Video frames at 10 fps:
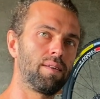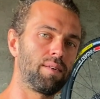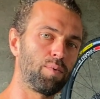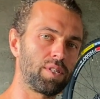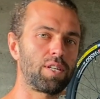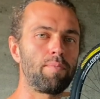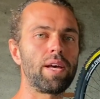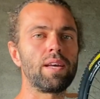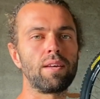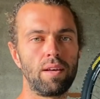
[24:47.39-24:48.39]
which to
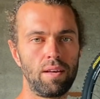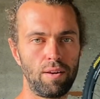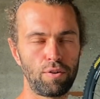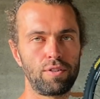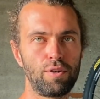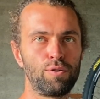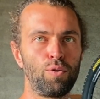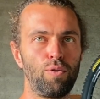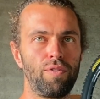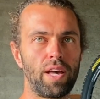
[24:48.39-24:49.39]
me looks too
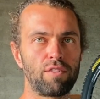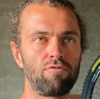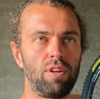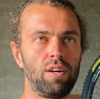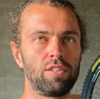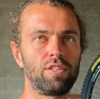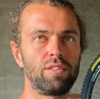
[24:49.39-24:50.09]
short for the extra large.